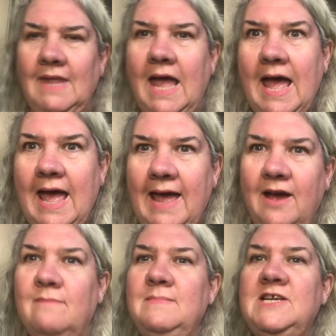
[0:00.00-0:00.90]
Hey,
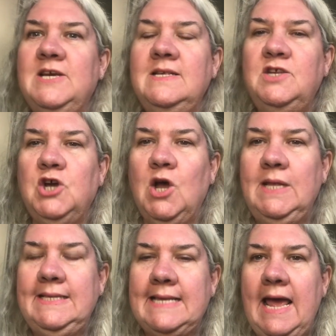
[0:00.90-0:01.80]
I'm Miss Shaz
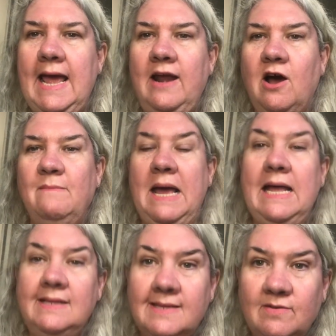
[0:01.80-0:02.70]
Jones, and I'm
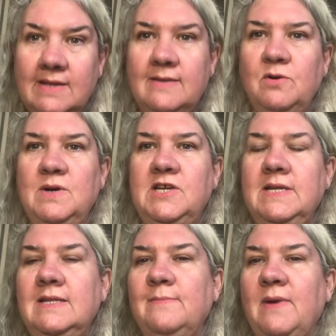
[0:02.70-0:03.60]
answering some
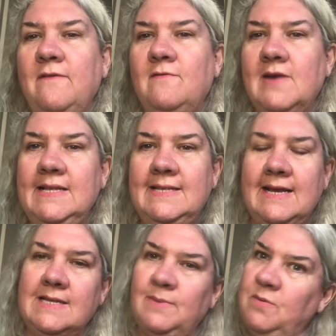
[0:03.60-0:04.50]
questions that my friends
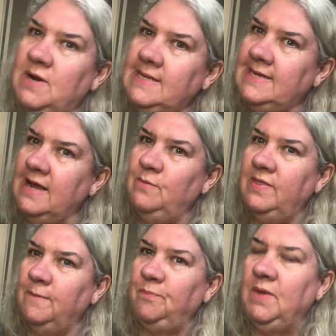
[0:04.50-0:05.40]
asked me when I stayed with
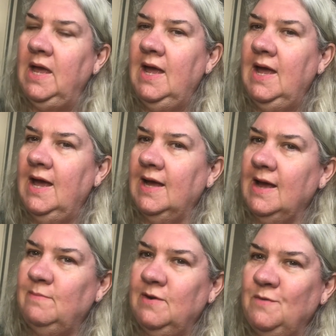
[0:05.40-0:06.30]
them a
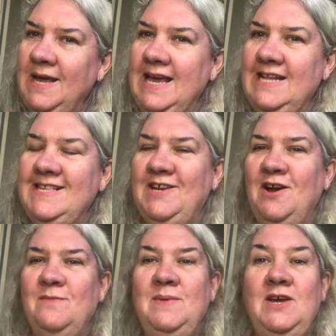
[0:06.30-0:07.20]
couple of weekends
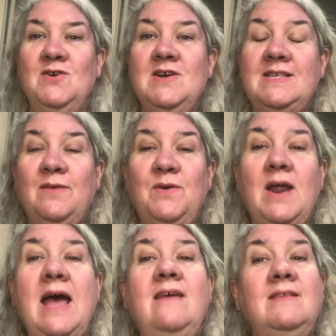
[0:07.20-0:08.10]
ago because I
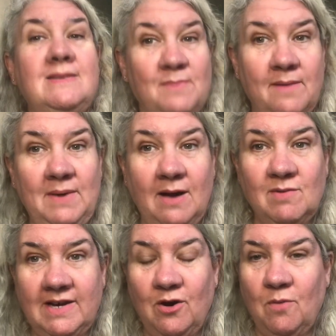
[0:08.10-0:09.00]
thought, hey, this might be
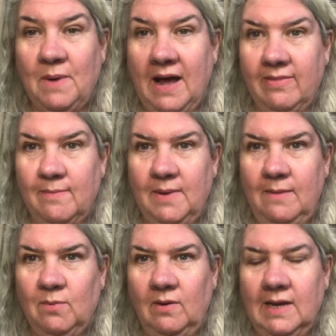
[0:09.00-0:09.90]
able to help other
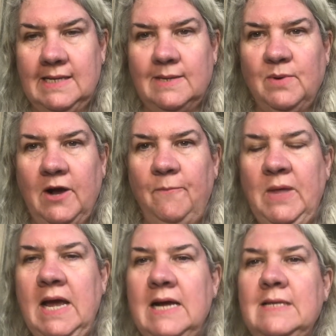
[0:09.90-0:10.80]
people as well.
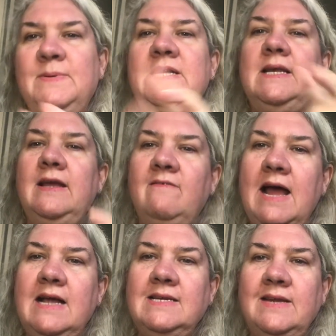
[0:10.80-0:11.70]
It's particularly
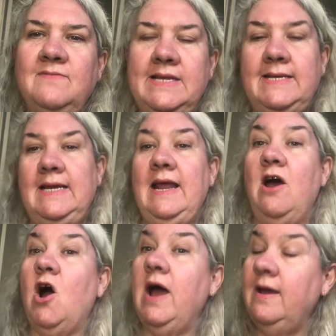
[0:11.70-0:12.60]
around investing.
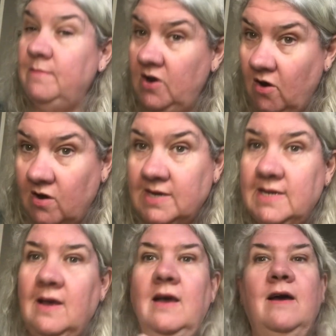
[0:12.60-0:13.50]
Now, I am not
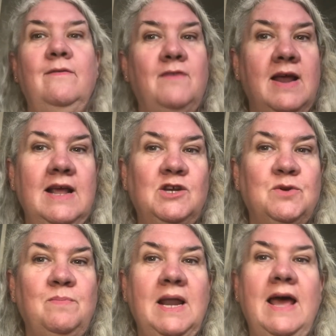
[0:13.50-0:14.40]
a financial
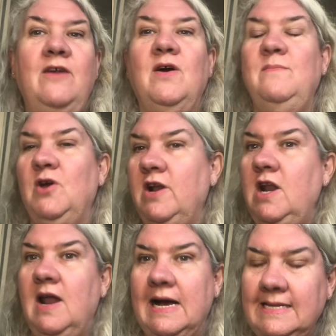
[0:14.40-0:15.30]
planner, I'm not a
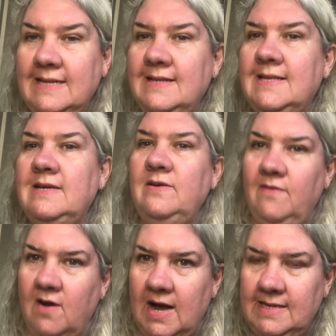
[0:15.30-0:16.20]
licensed
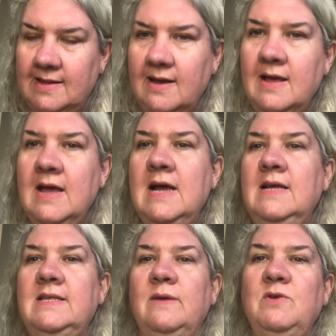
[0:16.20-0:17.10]
advisor,
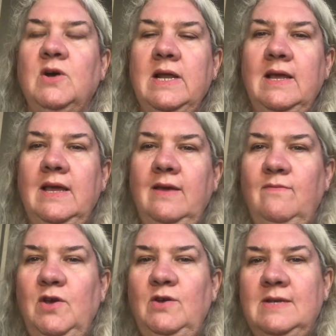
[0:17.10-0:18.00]
so I'm not going to
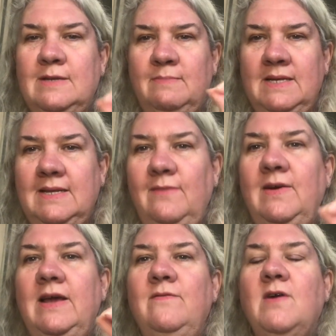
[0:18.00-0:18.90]
give you
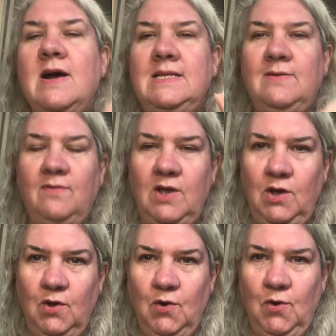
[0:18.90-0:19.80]
specific advice for
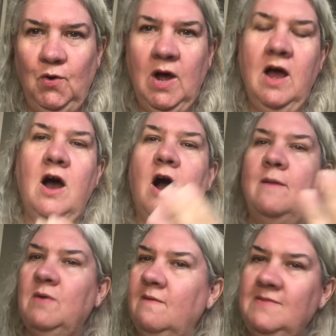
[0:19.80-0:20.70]
you.
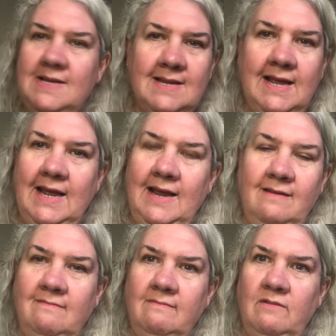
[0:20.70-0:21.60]
I'm
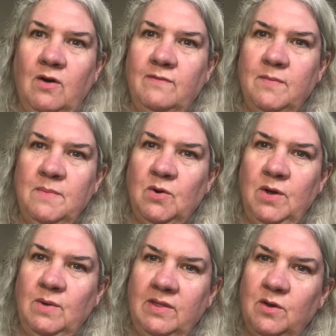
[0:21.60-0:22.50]
obviously not
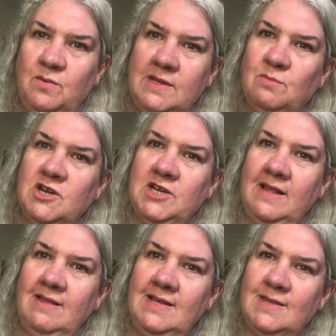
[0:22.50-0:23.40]
familiar with who is
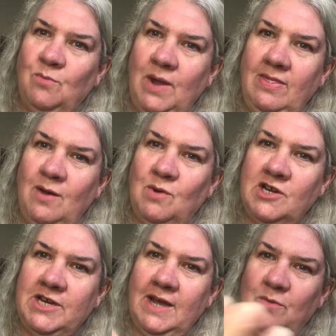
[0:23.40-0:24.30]
watching this, when they're
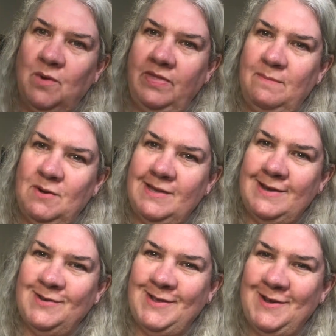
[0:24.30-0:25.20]
watching it, what their
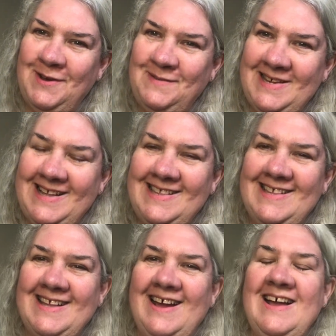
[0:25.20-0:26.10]
personal
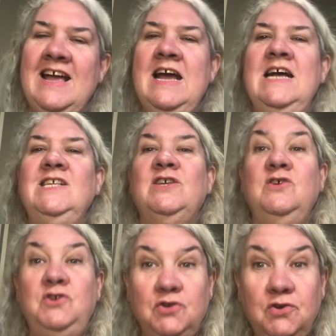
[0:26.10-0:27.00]
circumstances are.
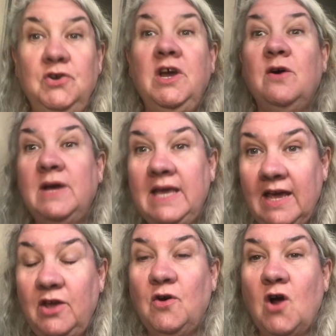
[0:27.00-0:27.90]
So do go and
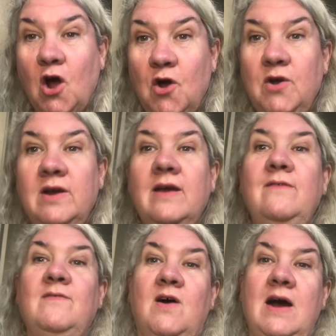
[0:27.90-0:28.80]
get your own
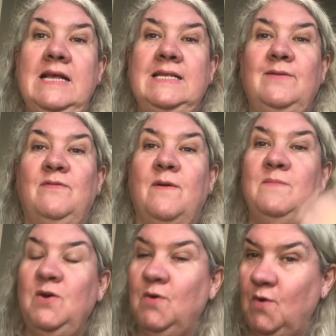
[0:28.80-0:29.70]
advice
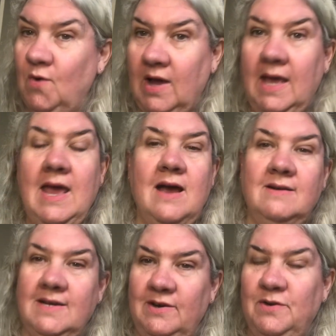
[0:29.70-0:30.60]
from your
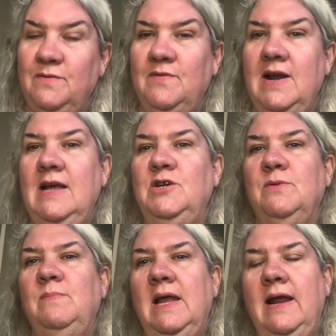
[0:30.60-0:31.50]
accountant or
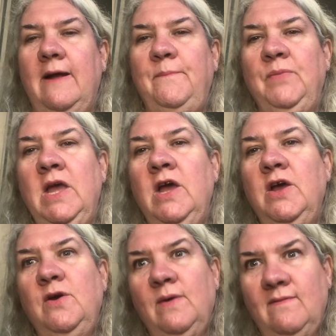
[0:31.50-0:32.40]
financial planner,
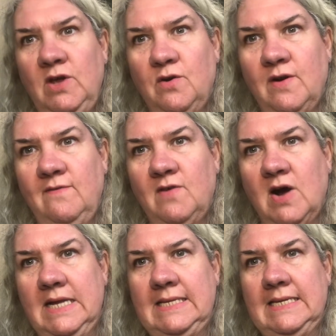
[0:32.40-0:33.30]
whoever your
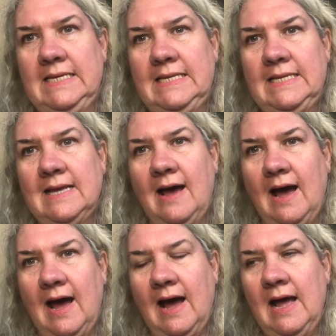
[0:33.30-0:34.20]
advisors
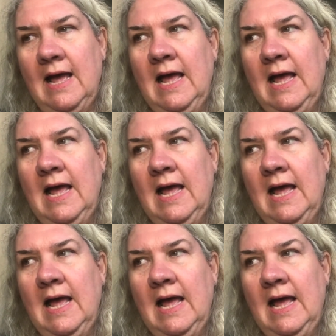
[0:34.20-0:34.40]
are.